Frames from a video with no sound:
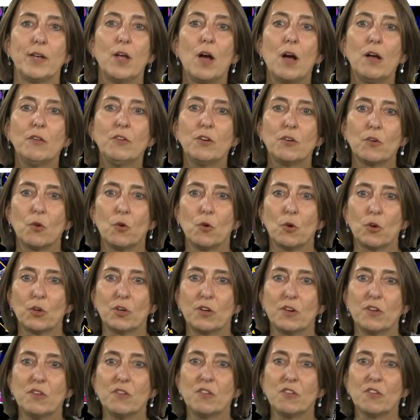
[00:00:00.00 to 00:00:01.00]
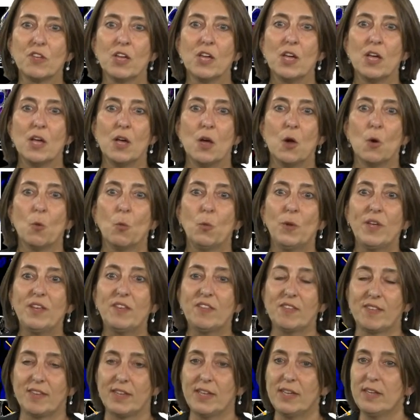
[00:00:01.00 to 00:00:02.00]
other organs, we
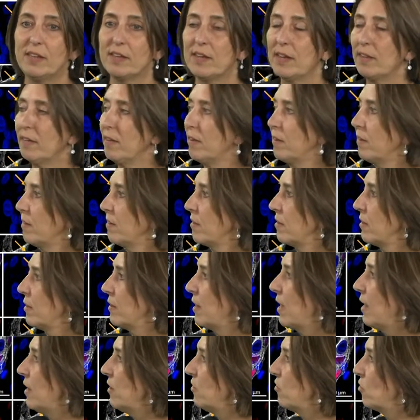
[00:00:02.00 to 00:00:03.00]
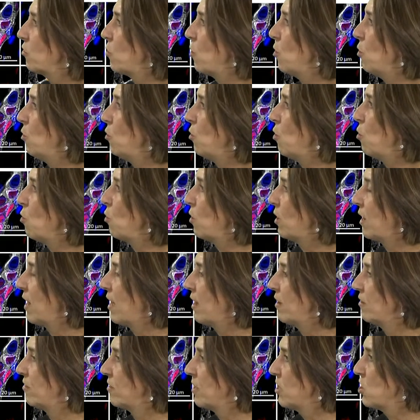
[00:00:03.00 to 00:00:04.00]
see that there is a nice
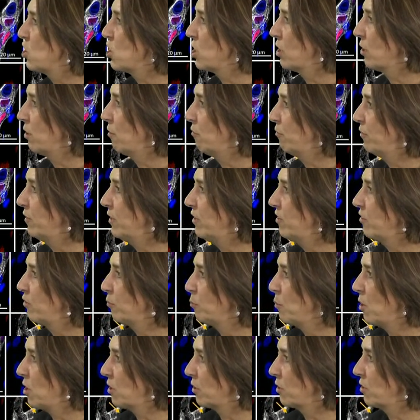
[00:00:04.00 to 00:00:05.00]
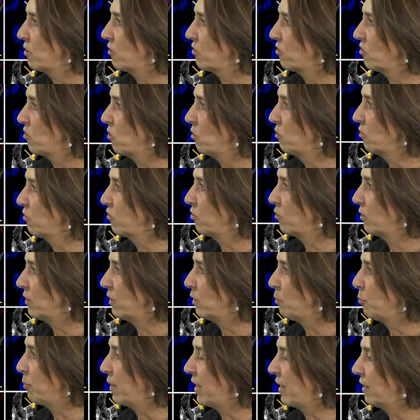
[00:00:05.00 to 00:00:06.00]
co-localization of these markers also
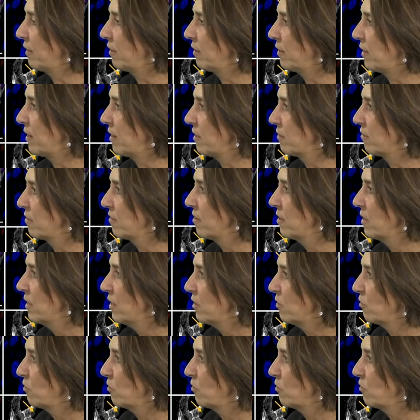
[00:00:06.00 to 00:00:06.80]
in the pancreas.